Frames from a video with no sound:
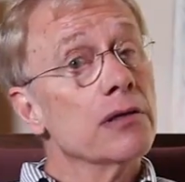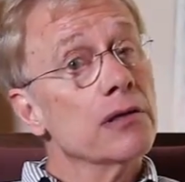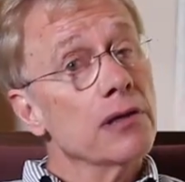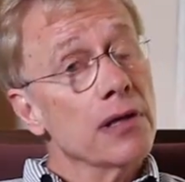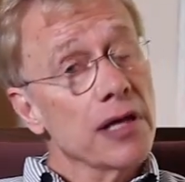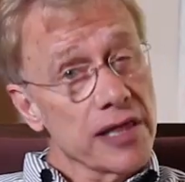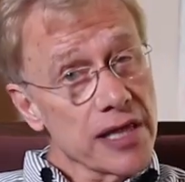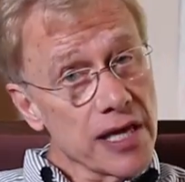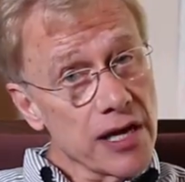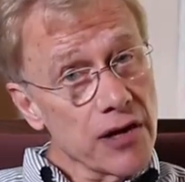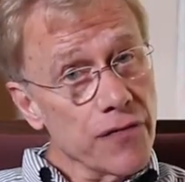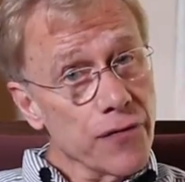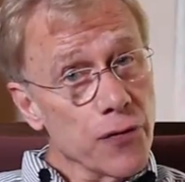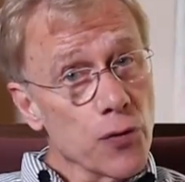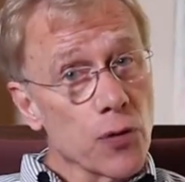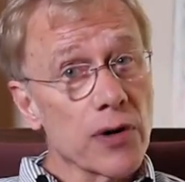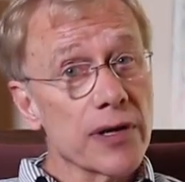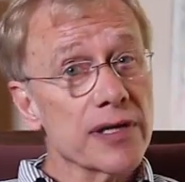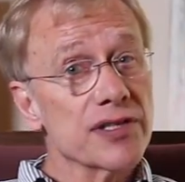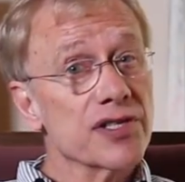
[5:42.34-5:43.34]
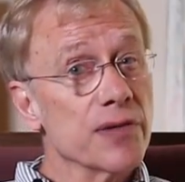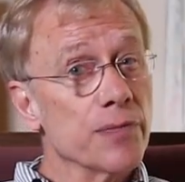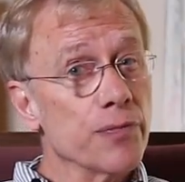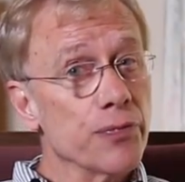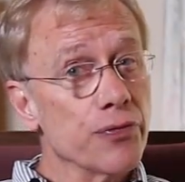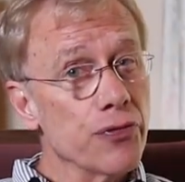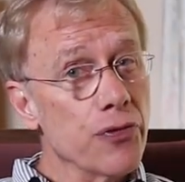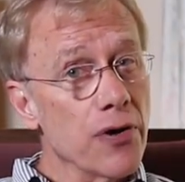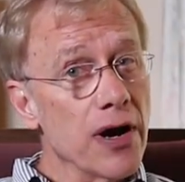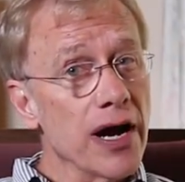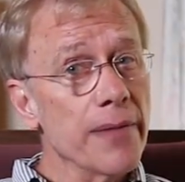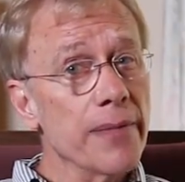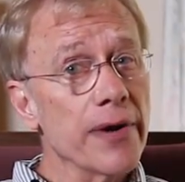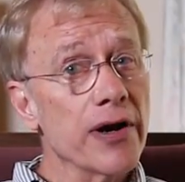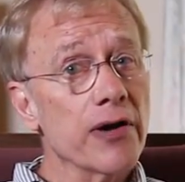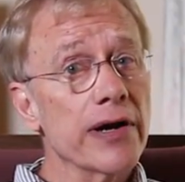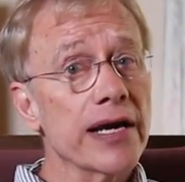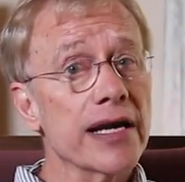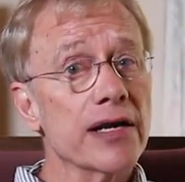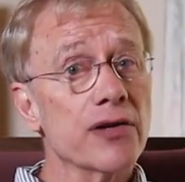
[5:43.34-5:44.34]
and therefore is a
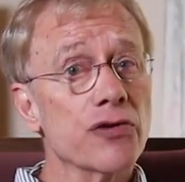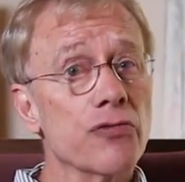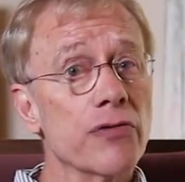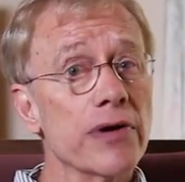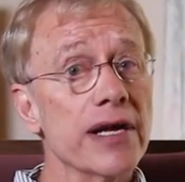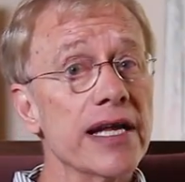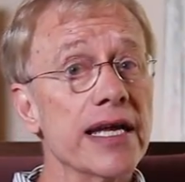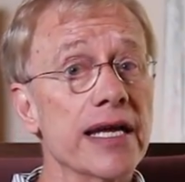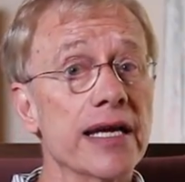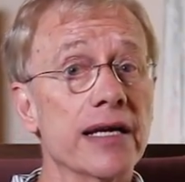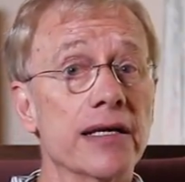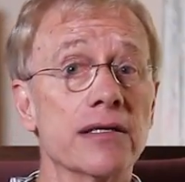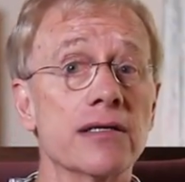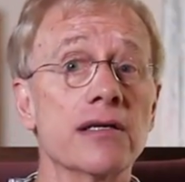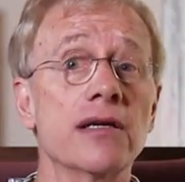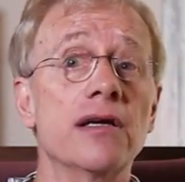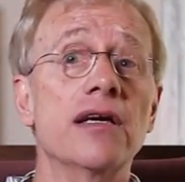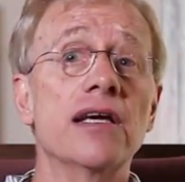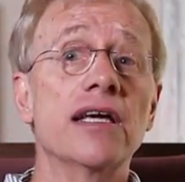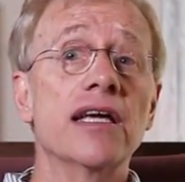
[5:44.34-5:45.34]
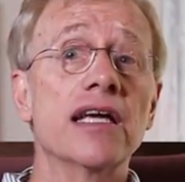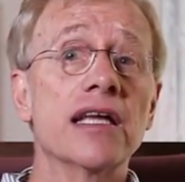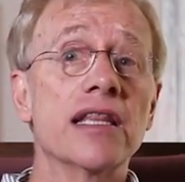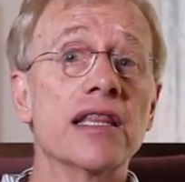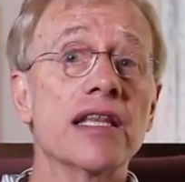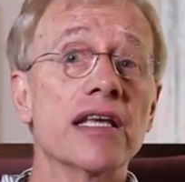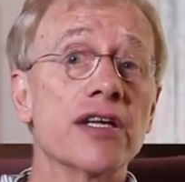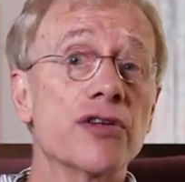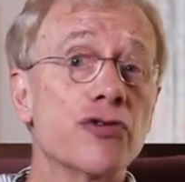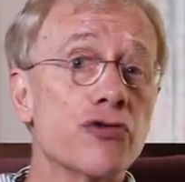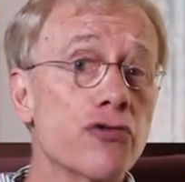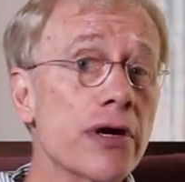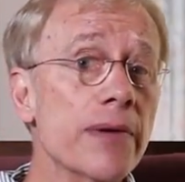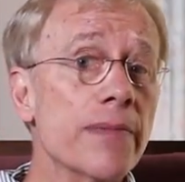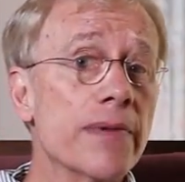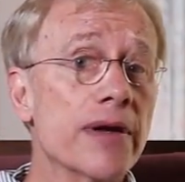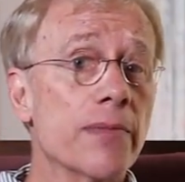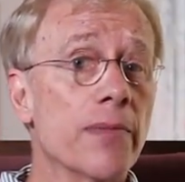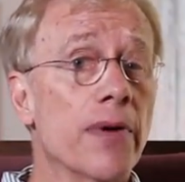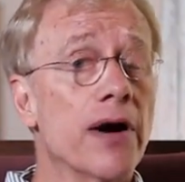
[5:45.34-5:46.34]
primary ingredient in the
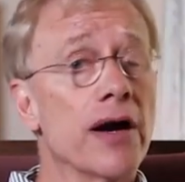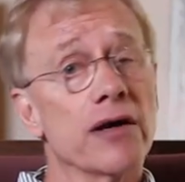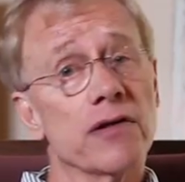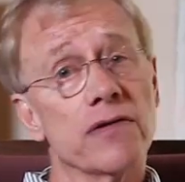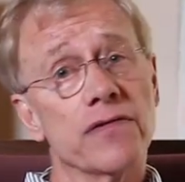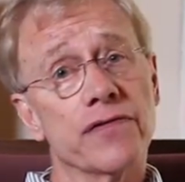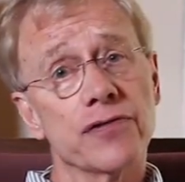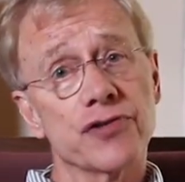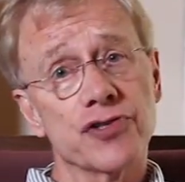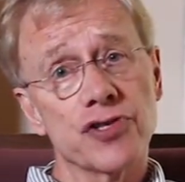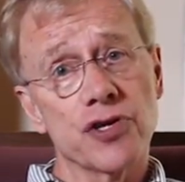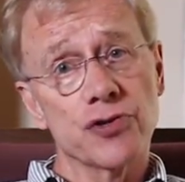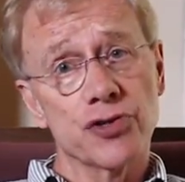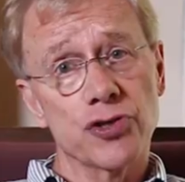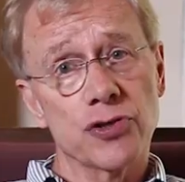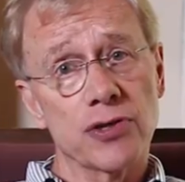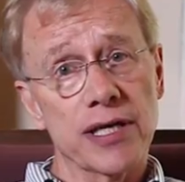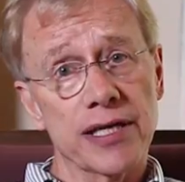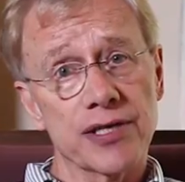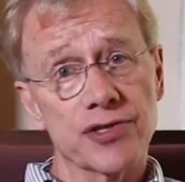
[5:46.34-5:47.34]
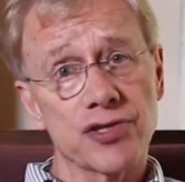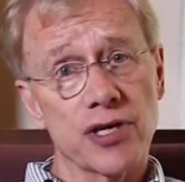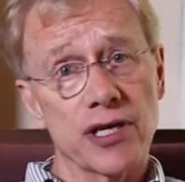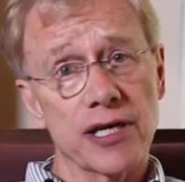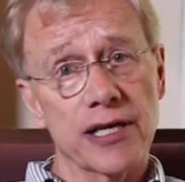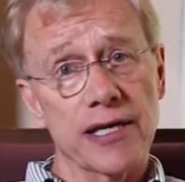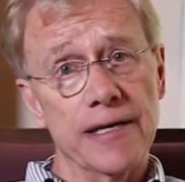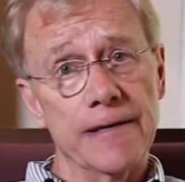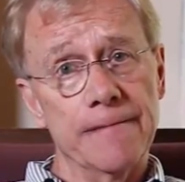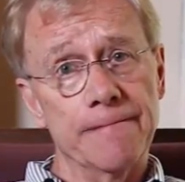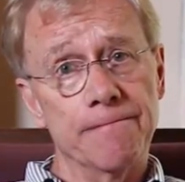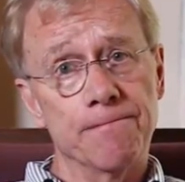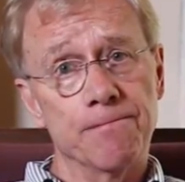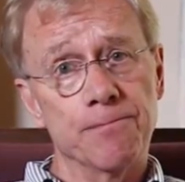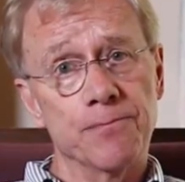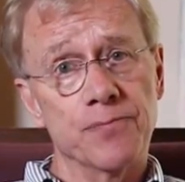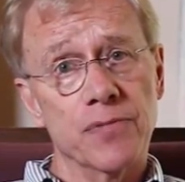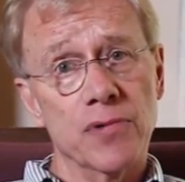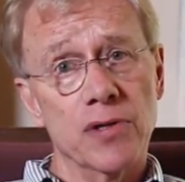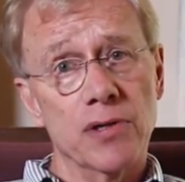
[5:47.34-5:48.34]
treatment model for social anxiety.
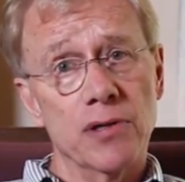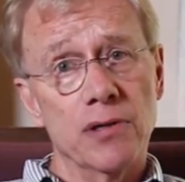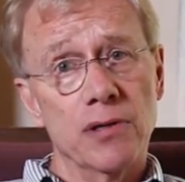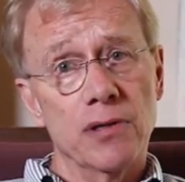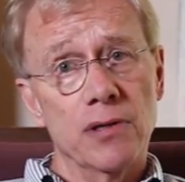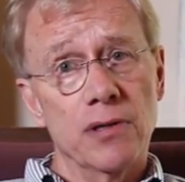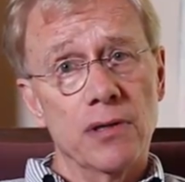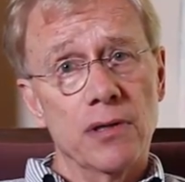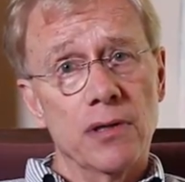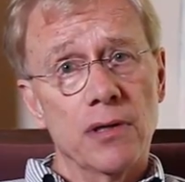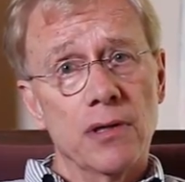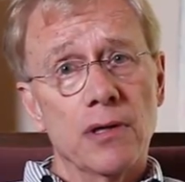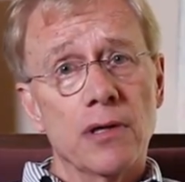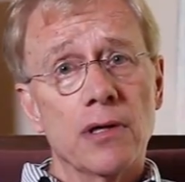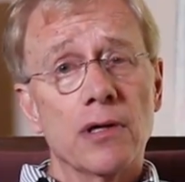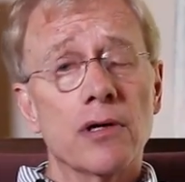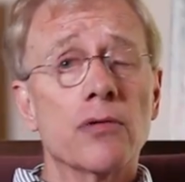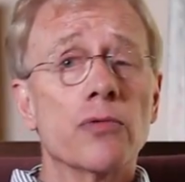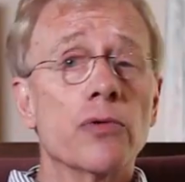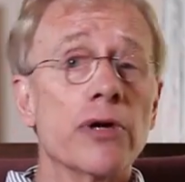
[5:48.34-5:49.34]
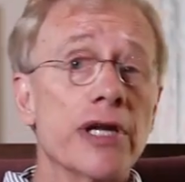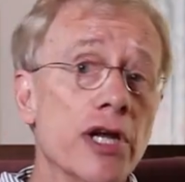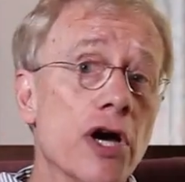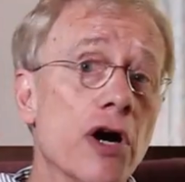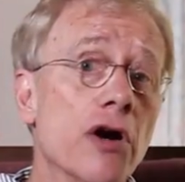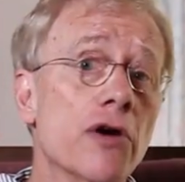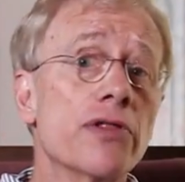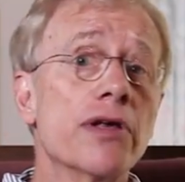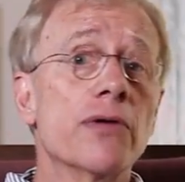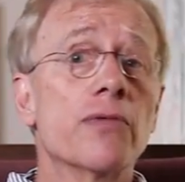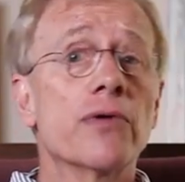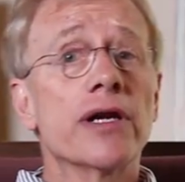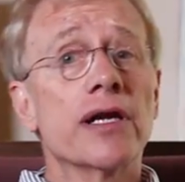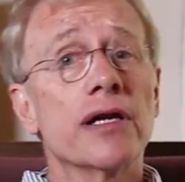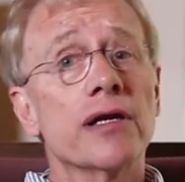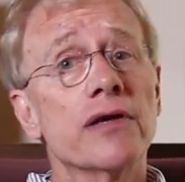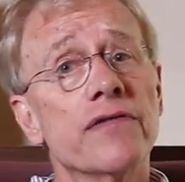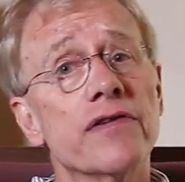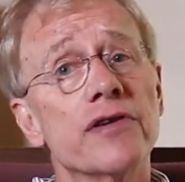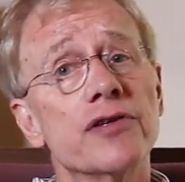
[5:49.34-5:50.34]
We know that when
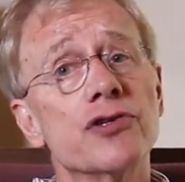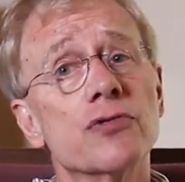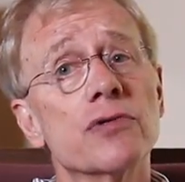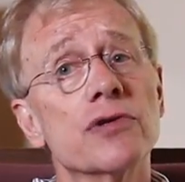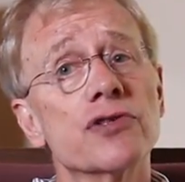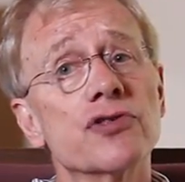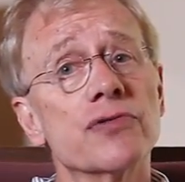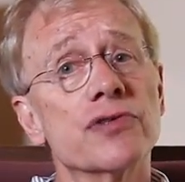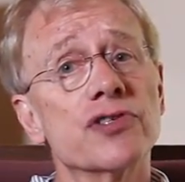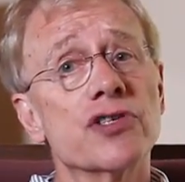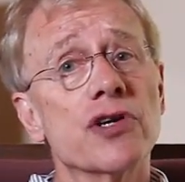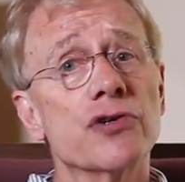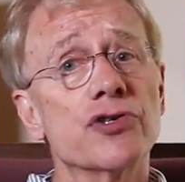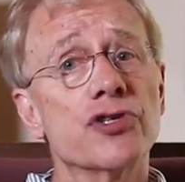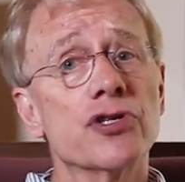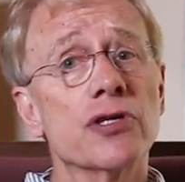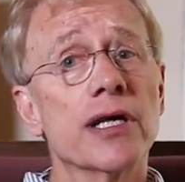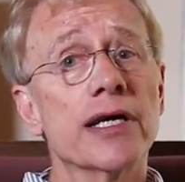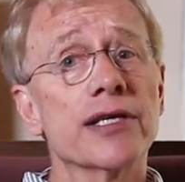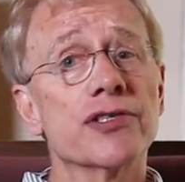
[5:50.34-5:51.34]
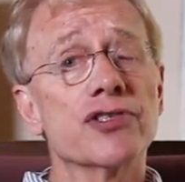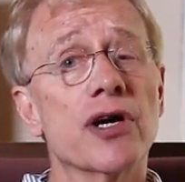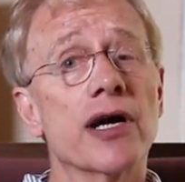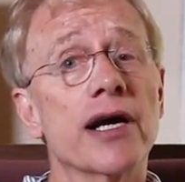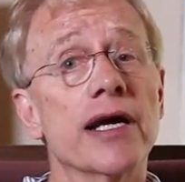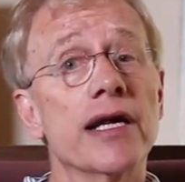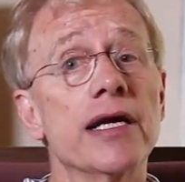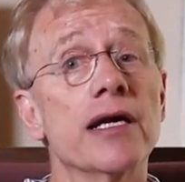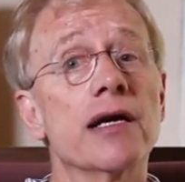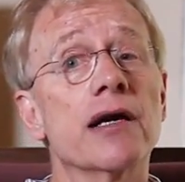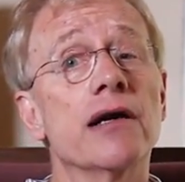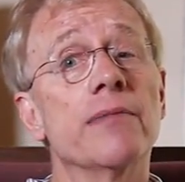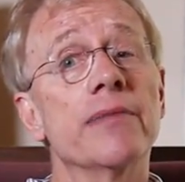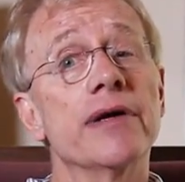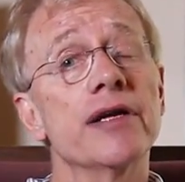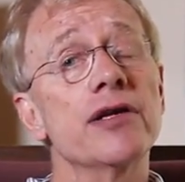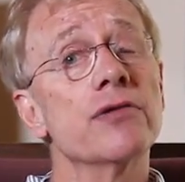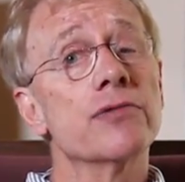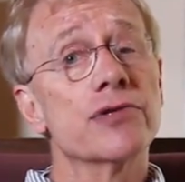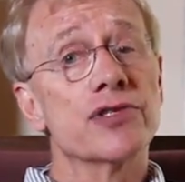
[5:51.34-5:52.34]
individuals with social anxiety come
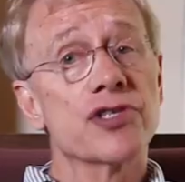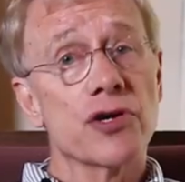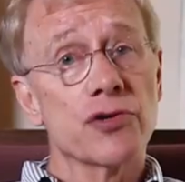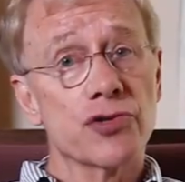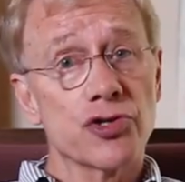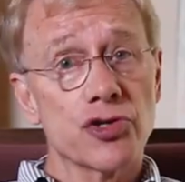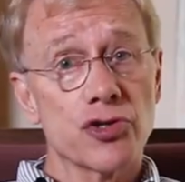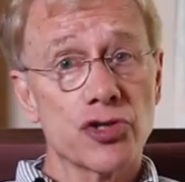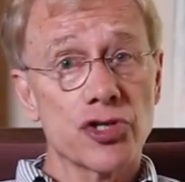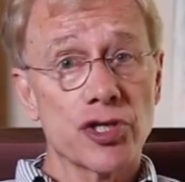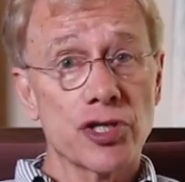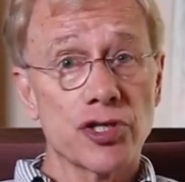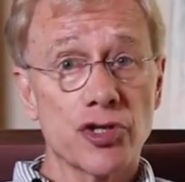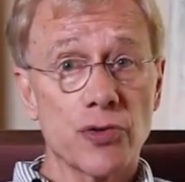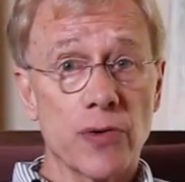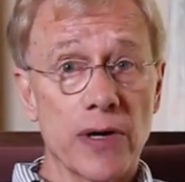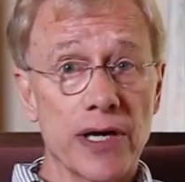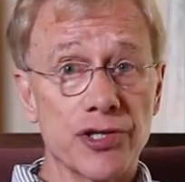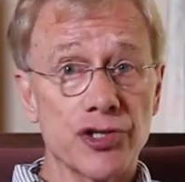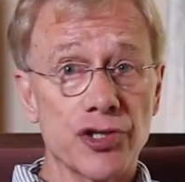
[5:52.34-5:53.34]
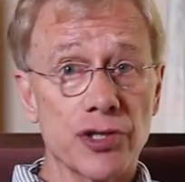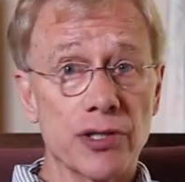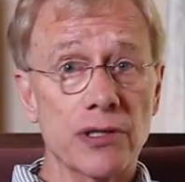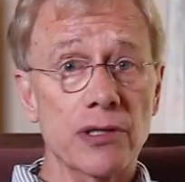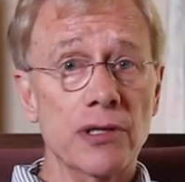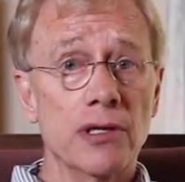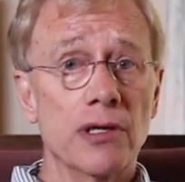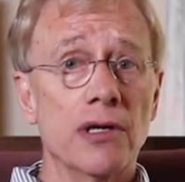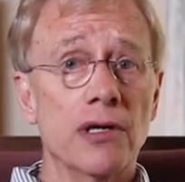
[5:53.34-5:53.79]
into a social situation,